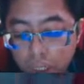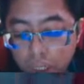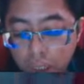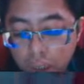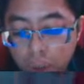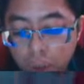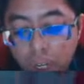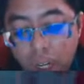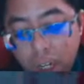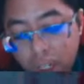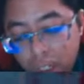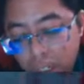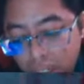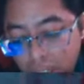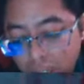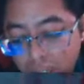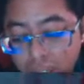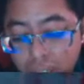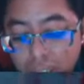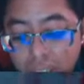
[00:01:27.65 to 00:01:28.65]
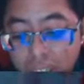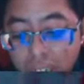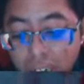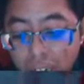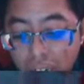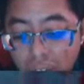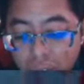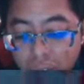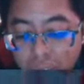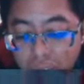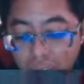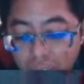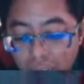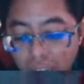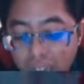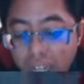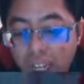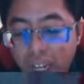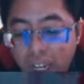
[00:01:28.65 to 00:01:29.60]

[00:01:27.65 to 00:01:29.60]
literally out of thin air.